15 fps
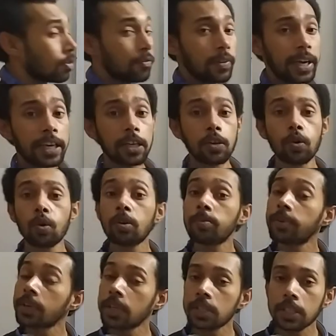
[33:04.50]
you will find
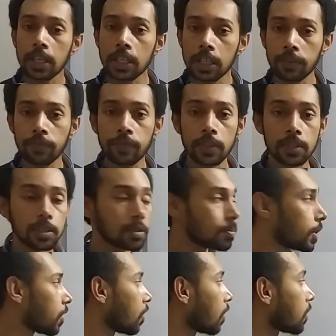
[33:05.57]
no potential difference
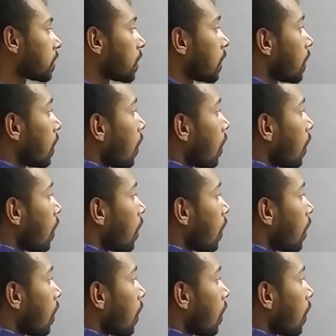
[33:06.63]
because